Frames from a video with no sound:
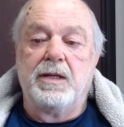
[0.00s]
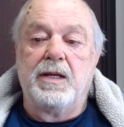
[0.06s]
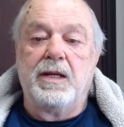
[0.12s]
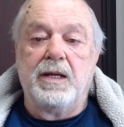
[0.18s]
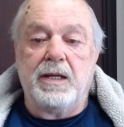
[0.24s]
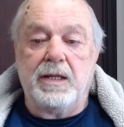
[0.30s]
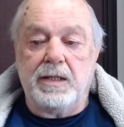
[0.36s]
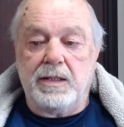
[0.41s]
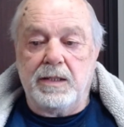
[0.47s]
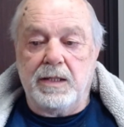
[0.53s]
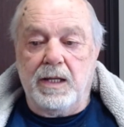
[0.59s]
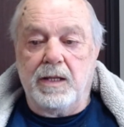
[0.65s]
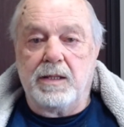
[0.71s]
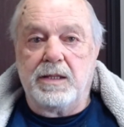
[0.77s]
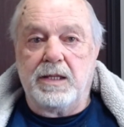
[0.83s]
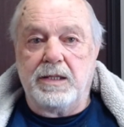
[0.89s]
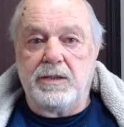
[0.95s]
And how do
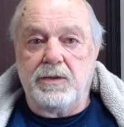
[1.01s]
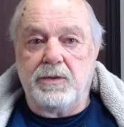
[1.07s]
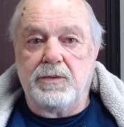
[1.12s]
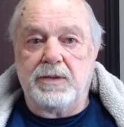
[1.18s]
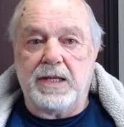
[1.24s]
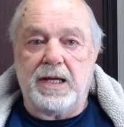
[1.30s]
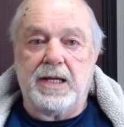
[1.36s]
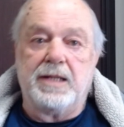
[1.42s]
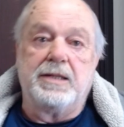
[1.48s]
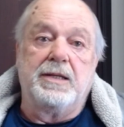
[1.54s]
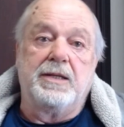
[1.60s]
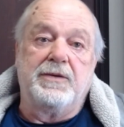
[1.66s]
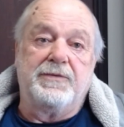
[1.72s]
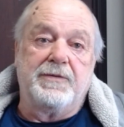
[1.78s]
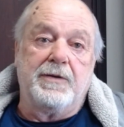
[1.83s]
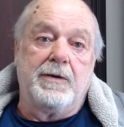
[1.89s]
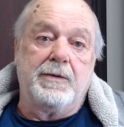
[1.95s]
they do that? They
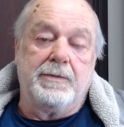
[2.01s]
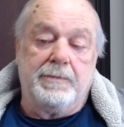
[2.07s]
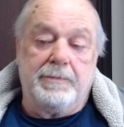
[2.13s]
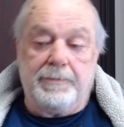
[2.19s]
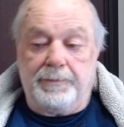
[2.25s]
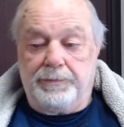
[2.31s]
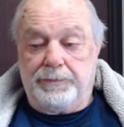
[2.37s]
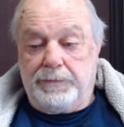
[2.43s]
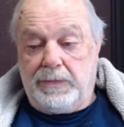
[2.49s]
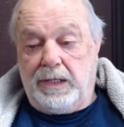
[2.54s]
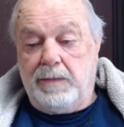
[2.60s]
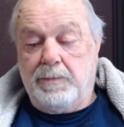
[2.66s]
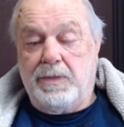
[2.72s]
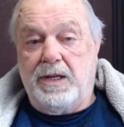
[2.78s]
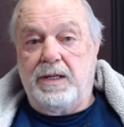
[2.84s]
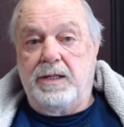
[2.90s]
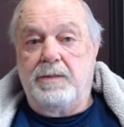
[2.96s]
start
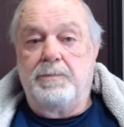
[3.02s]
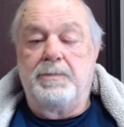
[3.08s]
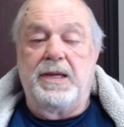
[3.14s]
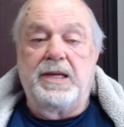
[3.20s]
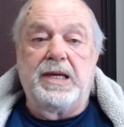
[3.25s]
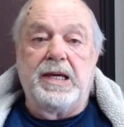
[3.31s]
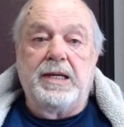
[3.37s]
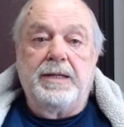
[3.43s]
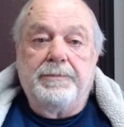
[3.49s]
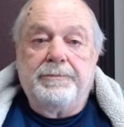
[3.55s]
by making.